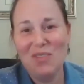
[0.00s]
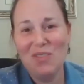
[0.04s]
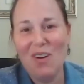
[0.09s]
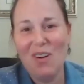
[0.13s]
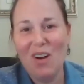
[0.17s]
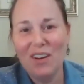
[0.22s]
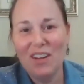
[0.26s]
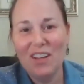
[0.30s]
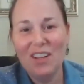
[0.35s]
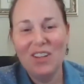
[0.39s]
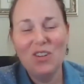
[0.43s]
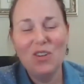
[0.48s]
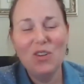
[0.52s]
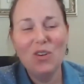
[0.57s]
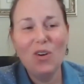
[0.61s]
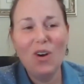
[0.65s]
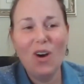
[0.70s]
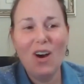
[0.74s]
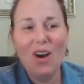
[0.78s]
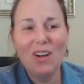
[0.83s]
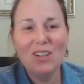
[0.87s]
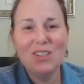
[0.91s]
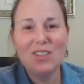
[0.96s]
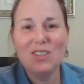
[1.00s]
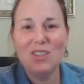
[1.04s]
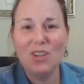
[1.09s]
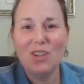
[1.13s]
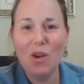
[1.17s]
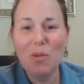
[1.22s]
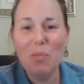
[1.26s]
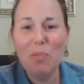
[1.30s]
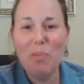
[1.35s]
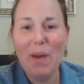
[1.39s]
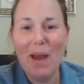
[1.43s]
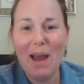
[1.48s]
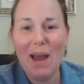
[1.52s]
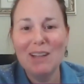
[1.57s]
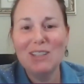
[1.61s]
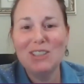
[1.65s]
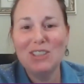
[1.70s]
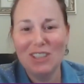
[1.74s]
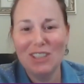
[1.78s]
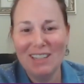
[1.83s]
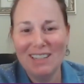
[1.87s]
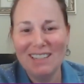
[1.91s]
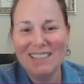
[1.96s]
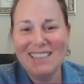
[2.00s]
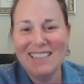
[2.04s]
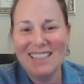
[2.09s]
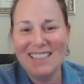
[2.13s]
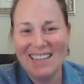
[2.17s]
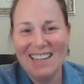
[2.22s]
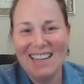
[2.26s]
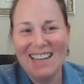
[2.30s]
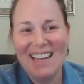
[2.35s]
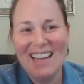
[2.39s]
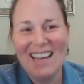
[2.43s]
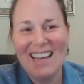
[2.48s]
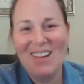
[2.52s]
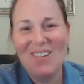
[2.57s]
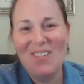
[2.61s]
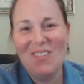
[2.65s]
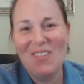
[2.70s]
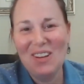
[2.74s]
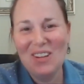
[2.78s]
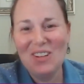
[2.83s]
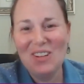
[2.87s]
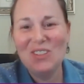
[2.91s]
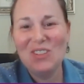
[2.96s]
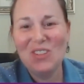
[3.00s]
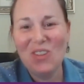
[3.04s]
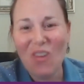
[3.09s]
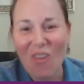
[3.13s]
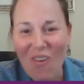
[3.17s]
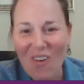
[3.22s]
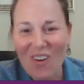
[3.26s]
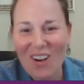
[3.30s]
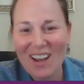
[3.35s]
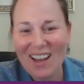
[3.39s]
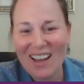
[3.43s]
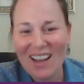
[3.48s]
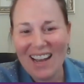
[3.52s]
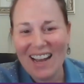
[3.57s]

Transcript: Fanie. You are so passionate when you talk.